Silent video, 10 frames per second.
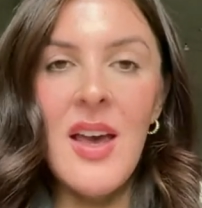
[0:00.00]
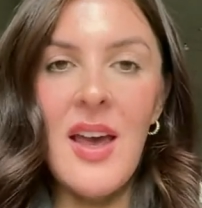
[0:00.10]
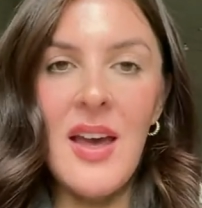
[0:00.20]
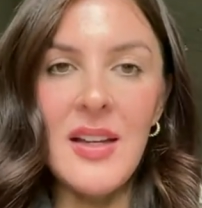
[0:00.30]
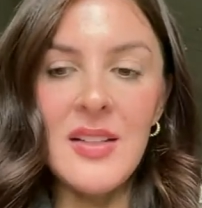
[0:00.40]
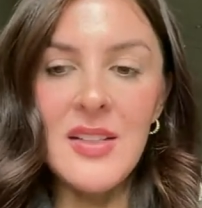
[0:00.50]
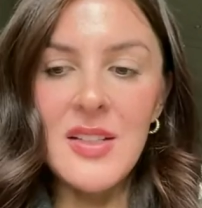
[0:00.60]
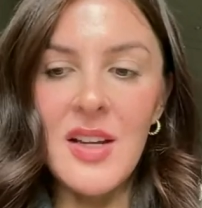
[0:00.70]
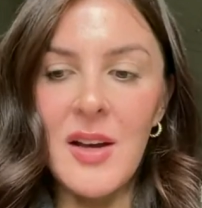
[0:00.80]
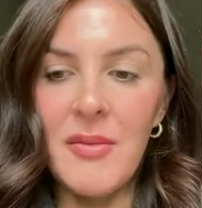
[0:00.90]
And
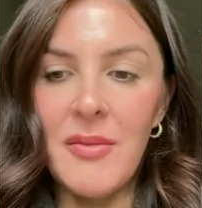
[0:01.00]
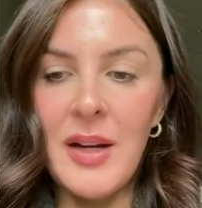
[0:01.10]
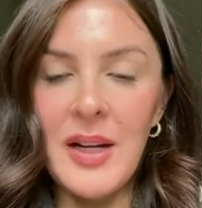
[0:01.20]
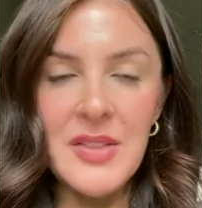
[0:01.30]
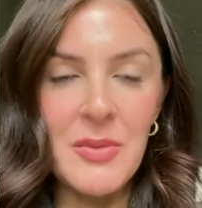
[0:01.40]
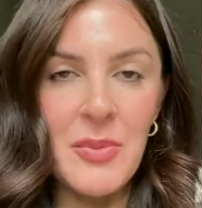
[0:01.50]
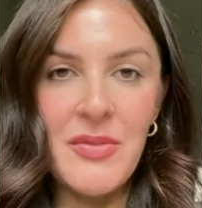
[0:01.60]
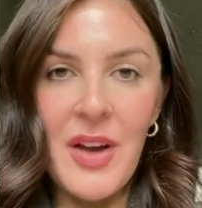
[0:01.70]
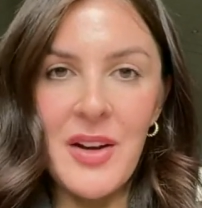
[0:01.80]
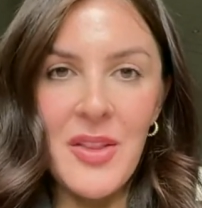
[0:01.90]
uh, like I said,
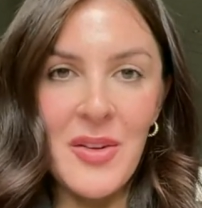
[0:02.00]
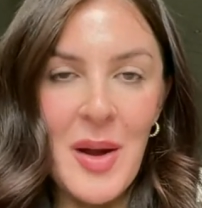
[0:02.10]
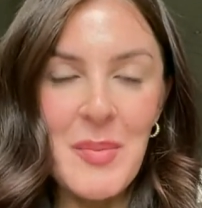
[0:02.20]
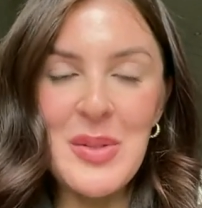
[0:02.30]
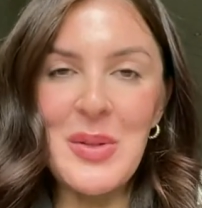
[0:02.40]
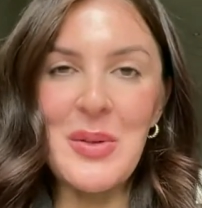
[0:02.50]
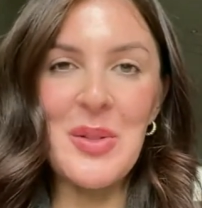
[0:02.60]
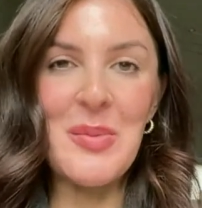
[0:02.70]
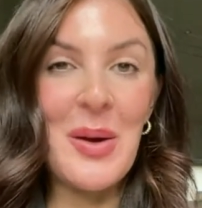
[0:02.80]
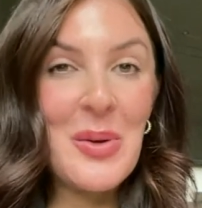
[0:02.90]
we've had other
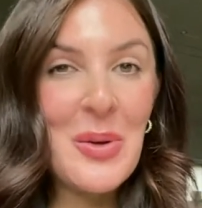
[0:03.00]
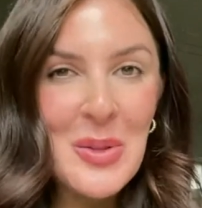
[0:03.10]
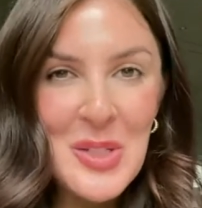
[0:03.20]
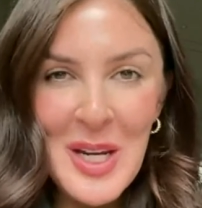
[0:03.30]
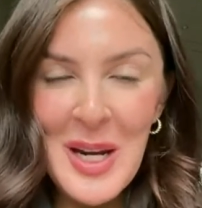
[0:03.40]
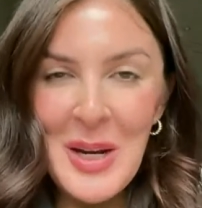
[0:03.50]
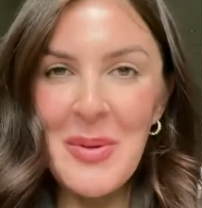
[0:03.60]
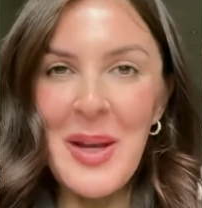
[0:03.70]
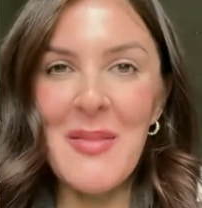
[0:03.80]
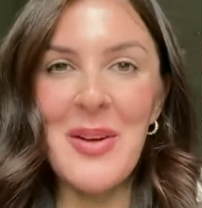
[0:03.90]
episodes about cold chain.
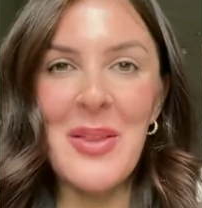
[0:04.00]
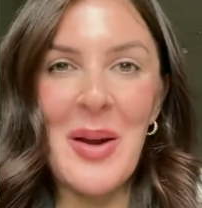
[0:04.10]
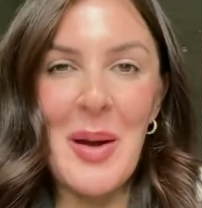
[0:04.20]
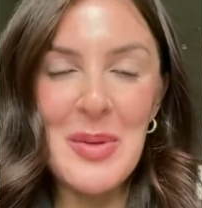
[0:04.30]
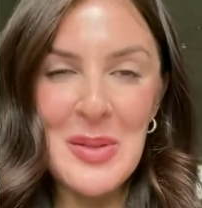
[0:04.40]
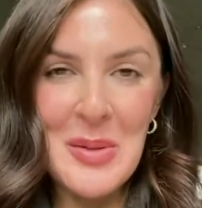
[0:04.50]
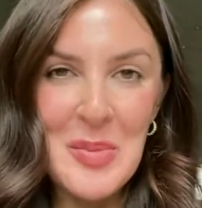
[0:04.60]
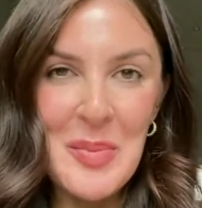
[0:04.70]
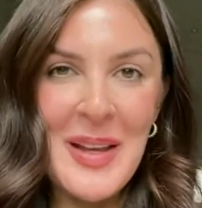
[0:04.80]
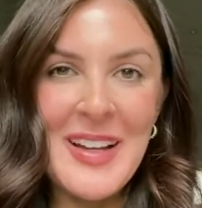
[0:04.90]
We have other
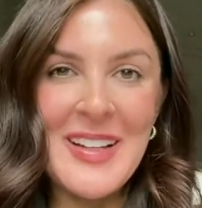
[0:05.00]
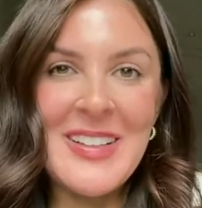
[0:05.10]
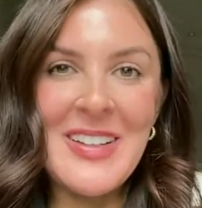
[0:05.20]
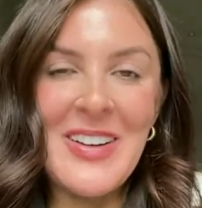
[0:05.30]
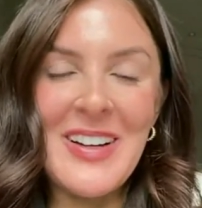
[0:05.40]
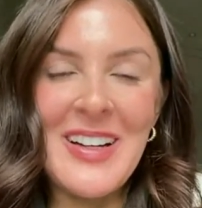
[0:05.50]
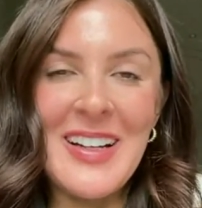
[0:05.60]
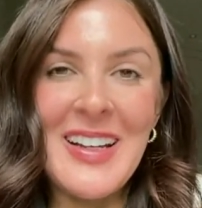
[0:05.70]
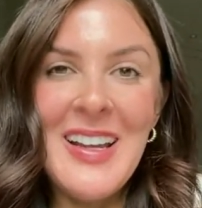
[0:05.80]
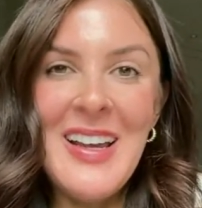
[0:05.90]
episodes planned
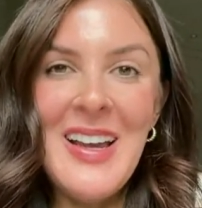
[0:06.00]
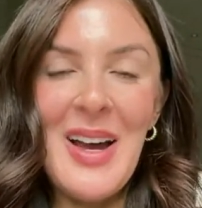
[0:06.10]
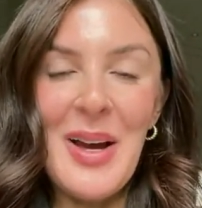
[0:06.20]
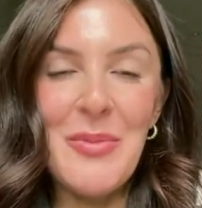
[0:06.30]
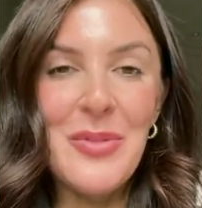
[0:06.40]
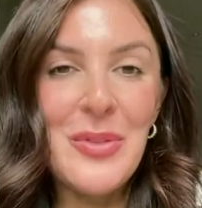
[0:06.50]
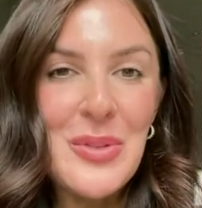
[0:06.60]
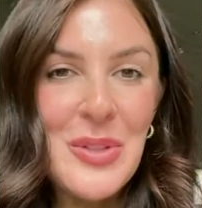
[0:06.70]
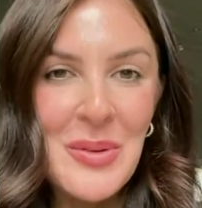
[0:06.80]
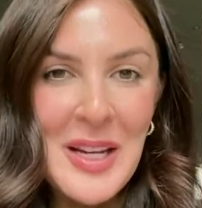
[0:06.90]
on um,
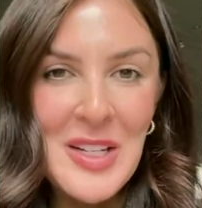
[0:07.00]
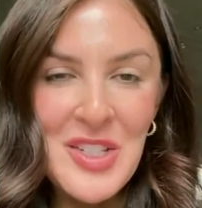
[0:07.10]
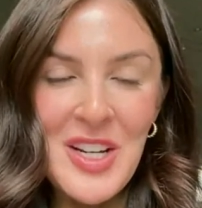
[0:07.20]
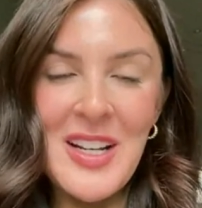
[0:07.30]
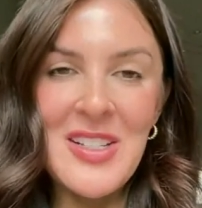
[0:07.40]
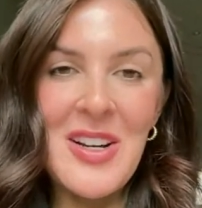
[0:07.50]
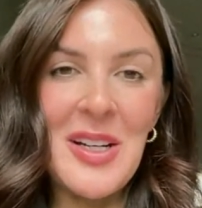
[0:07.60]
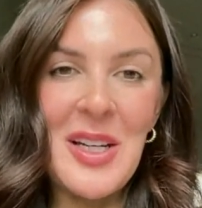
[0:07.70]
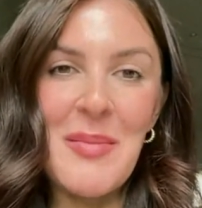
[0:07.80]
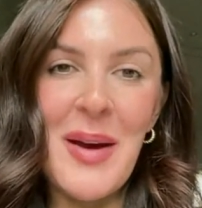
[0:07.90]
food donation and
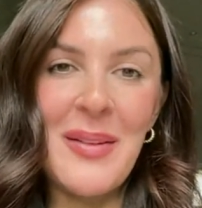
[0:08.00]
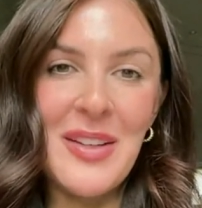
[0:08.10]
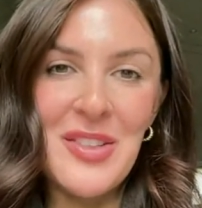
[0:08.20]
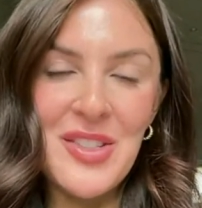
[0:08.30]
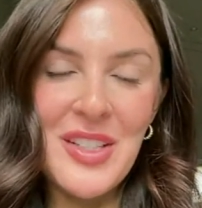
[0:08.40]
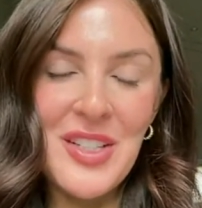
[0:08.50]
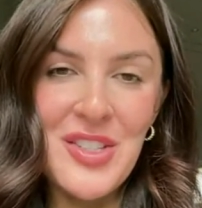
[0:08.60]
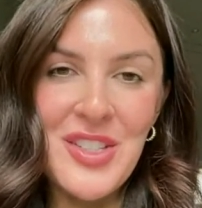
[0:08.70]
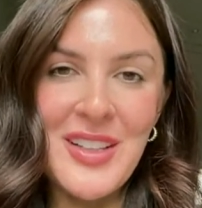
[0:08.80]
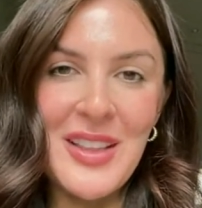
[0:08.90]
talking about
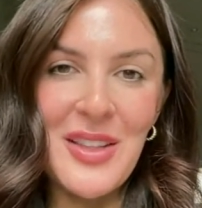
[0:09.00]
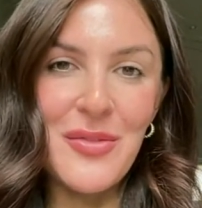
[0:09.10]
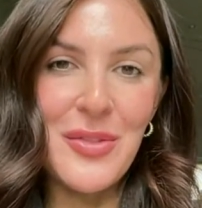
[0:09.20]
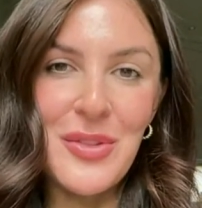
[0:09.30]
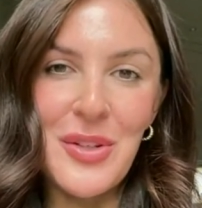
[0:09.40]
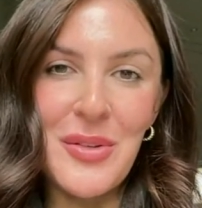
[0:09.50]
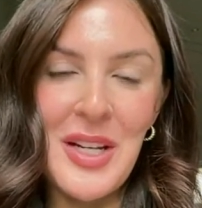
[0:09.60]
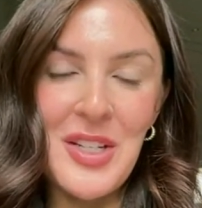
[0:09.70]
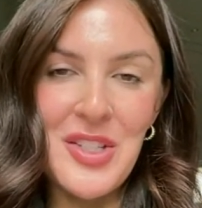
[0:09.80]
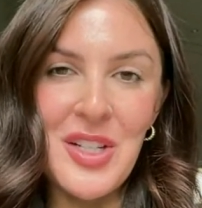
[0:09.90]
legislation like the Food
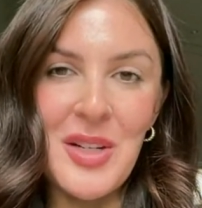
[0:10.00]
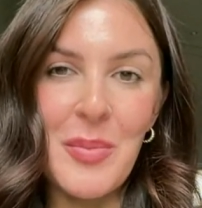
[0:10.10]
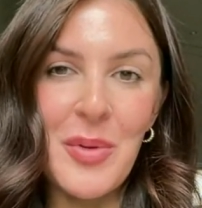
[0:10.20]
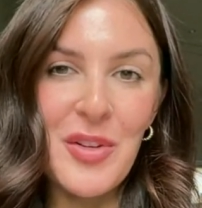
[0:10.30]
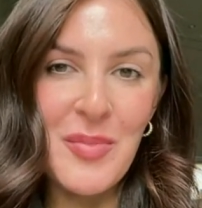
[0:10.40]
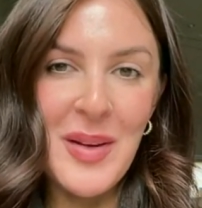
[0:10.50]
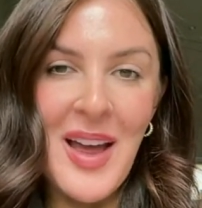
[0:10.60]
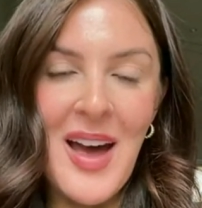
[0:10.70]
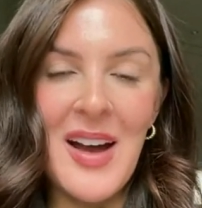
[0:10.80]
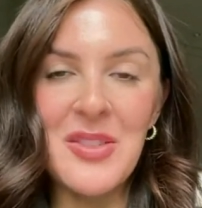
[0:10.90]
Donation Improvement
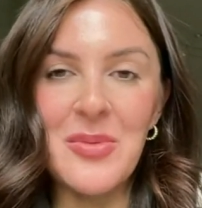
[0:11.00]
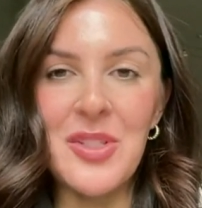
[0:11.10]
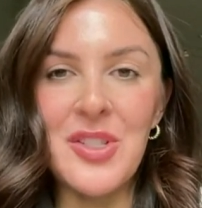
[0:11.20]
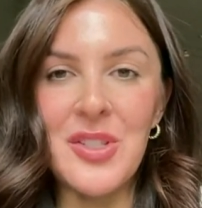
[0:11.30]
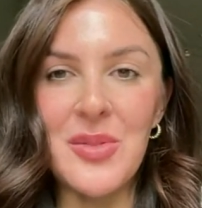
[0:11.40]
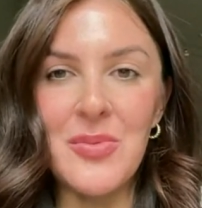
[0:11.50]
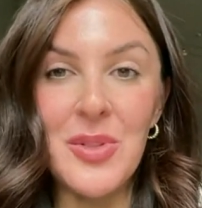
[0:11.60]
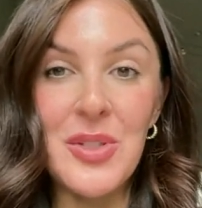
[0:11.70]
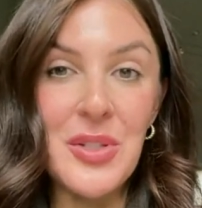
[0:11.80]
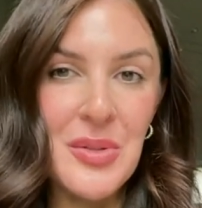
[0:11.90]
Act, which has
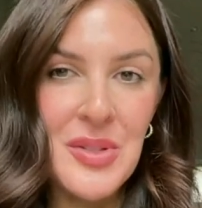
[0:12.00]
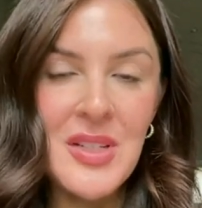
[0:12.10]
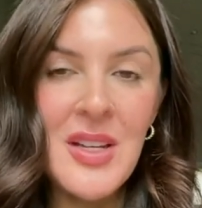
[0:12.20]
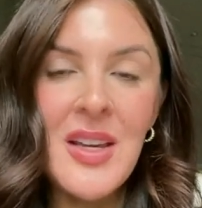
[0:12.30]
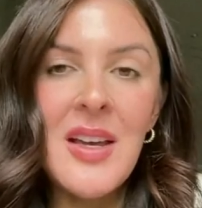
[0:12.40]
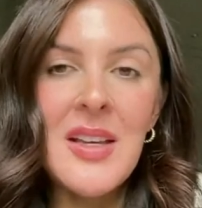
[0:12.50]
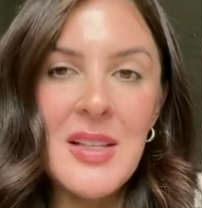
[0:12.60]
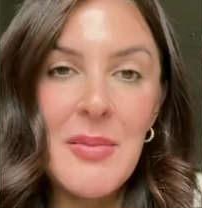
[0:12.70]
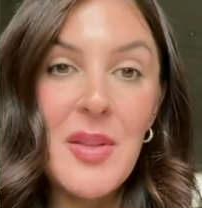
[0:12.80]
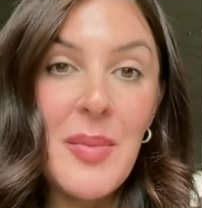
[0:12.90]
reduced
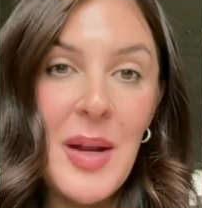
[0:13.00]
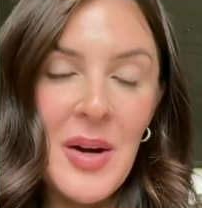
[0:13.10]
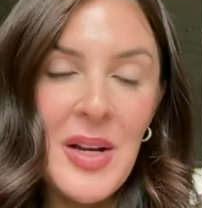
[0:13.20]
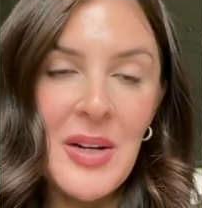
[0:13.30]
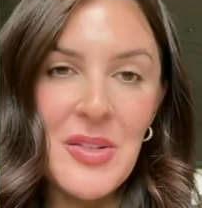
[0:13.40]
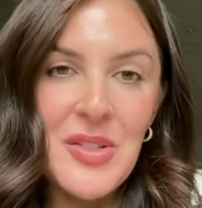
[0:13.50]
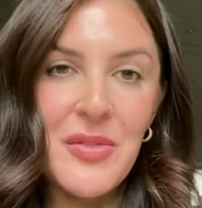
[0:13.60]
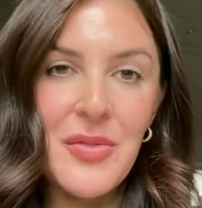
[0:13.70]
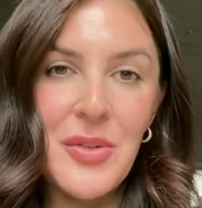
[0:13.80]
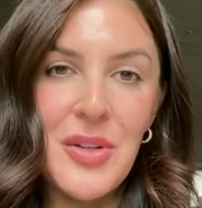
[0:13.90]
some of the barriers
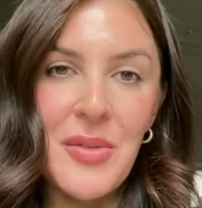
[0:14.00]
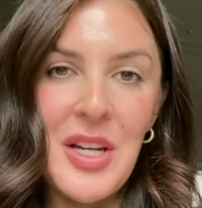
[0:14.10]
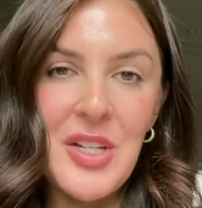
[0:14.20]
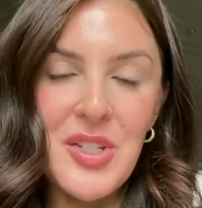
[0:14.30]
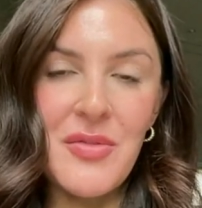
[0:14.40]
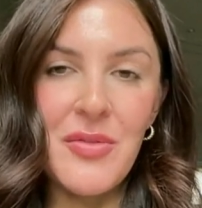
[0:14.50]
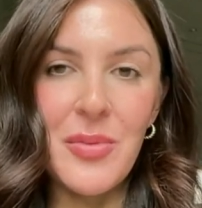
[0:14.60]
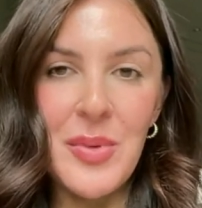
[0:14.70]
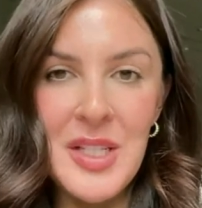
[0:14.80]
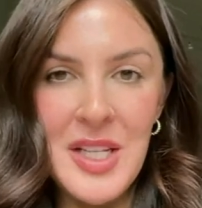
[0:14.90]
to food donation for
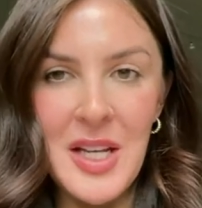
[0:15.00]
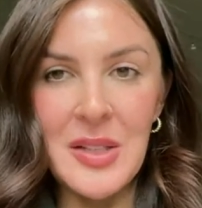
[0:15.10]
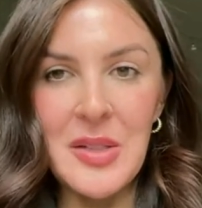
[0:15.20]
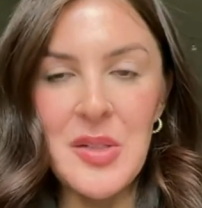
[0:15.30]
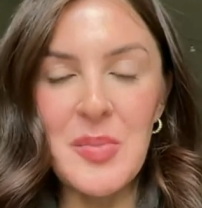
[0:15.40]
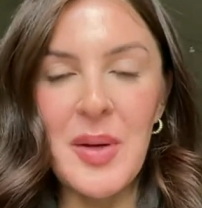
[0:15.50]
retailers.